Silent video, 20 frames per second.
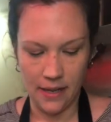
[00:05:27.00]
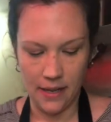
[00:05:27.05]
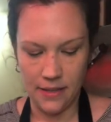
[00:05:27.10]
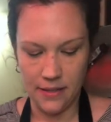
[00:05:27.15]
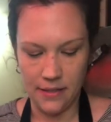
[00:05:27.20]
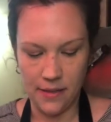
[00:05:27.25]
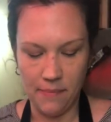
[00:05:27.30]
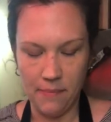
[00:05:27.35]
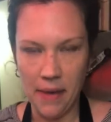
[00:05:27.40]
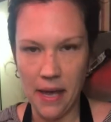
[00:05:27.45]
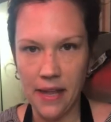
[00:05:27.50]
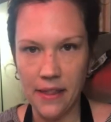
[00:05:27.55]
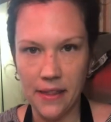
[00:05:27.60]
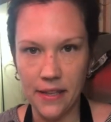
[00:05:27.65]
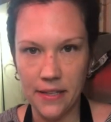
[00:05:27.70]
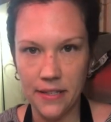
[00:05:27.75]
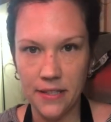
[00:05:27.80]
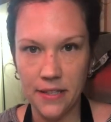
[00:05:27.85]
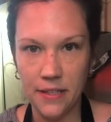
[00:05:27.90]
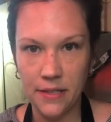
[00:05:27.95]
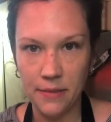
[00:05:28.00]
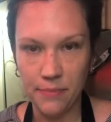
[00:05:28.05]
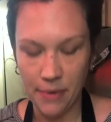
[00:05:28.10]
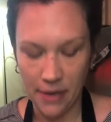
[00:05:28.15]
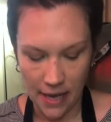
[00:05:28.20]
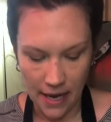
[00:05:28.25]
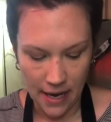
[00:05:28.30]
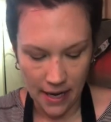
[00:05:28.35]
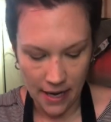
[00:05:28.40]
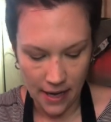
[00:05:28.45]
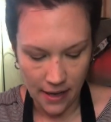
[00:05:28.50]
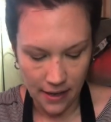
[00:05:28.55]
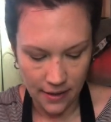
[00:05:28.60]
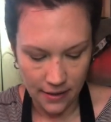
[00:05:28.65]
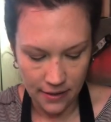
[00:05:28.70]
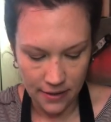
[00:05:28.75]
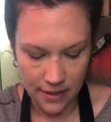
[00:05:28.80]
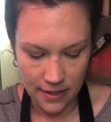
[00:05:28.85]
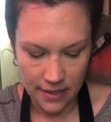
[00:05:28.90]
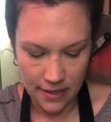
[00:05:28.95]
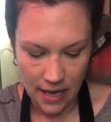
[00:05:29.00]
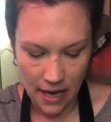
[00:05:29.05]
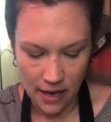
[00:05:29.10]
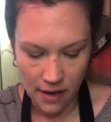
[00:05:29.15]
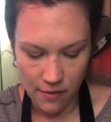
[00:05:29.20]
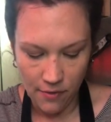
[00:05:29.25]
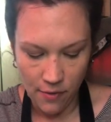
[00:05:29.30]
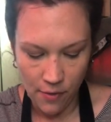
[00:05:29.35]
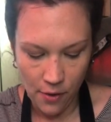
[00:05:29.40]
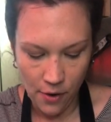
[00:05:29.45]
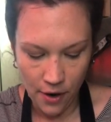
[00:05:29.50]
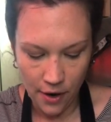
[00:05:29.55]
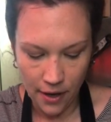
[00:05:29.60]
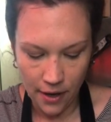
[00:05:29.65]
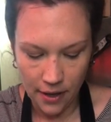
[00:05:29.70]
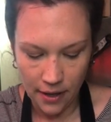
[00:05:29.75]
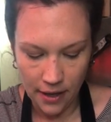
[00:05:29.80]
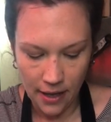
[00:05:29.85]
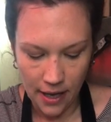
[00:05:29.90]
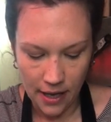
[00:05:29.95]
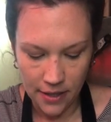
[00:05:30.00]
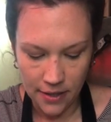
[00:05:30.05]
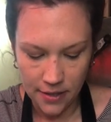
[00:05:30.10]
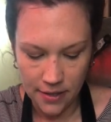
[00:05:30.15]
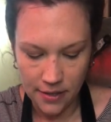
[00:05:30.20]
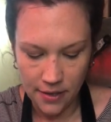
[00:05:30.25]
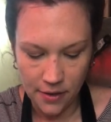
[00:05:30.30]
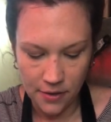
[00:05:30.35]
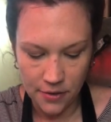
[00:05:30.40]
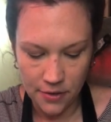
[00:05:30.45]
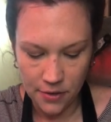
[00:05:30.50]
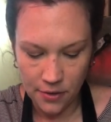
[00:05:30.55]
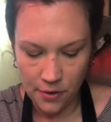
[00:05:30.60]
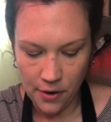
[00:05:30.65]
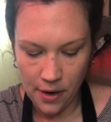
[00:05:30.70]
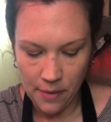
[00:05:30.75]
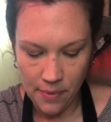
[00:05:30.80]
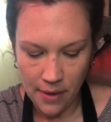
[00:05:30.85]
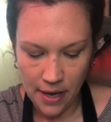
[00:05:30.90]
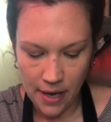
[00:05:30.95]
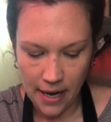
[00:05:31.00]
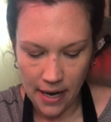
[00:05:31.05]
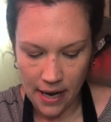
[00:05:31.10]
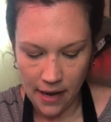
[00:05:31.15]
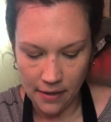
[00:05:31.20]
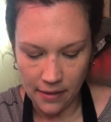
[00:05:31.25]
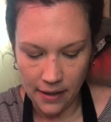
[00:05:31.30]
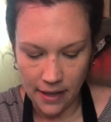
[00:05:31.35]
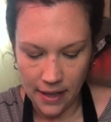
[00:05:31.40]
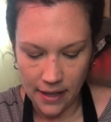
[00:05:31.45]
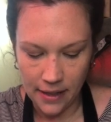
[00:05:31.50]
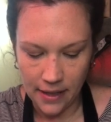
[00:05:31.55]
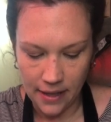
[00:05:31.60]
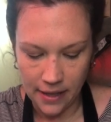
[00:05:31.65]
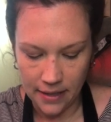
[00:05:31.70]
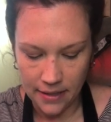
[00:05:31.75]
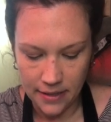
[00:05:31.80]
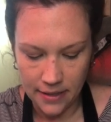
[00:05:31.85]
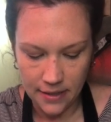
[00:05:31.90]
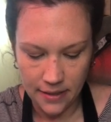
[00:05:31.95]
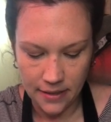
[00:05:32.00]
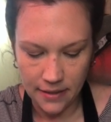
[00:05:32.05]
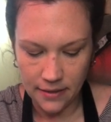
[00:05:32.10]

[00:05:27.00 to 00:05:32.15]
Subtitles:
To make this spaghetti, just take a fork and start scraping it out like this.